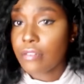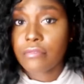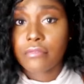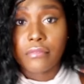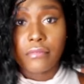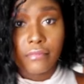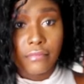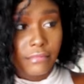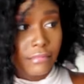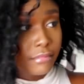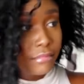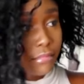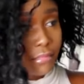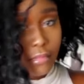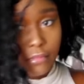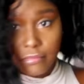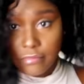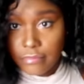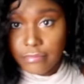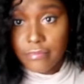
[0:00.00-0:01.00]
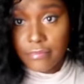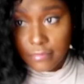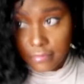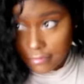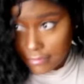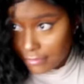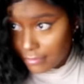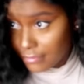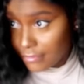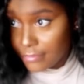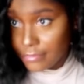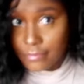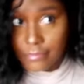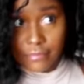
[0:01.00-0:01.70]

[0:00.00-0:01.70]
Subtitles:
Nothing is said.